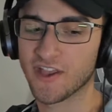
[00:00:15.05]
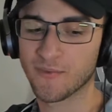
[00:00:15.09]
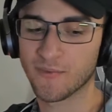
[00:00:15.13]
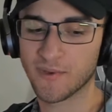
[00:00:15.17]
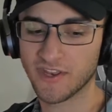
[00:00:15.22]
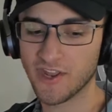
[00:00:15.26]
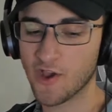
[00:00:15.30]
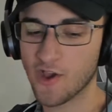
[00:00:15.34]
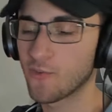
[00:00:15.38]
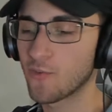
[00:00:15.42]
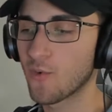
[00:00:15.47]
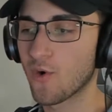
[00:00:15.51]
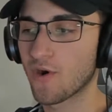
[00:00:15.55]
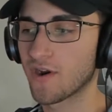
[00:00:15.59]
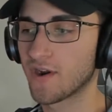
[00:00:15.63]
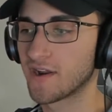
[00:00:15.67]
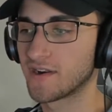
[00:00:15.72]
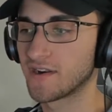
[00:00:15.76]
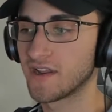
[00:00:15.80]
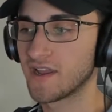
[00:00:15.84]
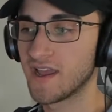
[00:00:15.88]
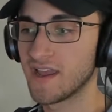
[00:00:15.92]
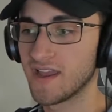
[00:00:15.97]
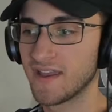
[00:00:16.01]
We know
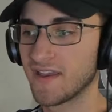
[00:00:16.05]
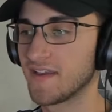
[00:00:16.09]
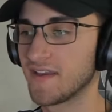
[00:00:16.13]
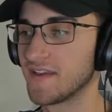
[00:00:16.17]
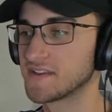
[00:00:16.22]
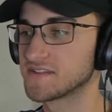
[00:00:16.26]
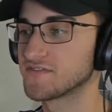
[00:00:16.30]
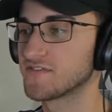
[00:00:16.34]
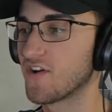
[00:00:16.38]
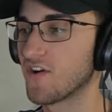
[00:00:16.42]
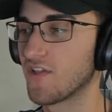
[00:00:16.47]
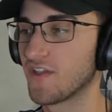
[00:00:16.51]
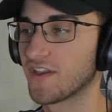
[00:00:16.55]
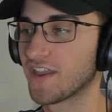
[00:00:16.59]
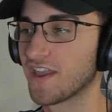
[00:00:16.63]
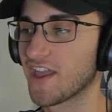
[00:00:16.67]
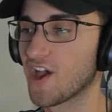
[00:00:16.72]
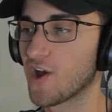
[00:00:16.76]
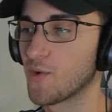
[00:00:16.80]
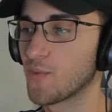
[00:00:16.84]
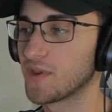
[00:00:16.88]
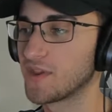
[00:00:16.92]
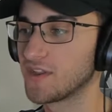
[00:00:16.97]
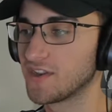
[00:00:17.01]
Warren is falling
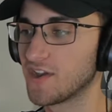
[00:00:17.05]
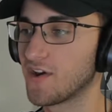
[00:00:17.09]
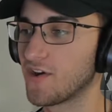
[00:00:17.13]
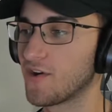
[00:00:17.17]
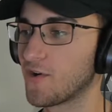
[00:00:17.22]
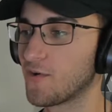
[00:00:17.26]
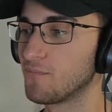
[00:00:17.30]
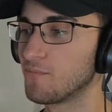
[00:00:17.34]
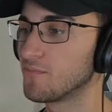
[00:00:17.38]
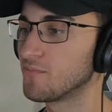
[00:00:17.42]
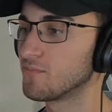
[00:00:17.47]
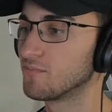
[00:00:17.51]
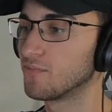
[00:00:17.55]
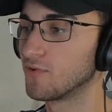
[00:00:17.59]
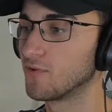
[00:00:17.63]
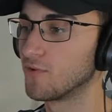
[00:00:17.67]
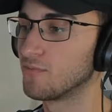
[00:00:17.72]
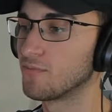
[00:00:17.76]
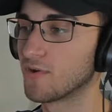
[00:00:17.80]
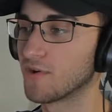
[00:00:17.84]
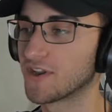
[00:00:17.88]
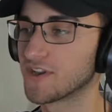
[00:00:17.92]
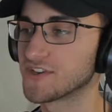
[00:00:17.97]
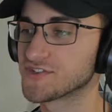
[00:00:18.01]
out. We know
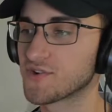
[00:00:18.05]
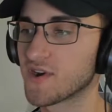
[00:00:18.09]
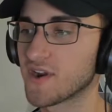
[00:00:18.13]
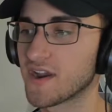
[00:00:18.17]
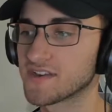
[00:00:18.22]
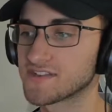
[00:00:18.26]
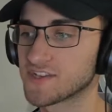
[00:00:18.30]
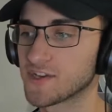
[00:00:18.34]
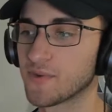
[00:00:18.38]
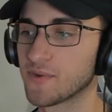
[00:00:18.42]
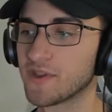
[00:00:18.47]
Bloomberg is rising.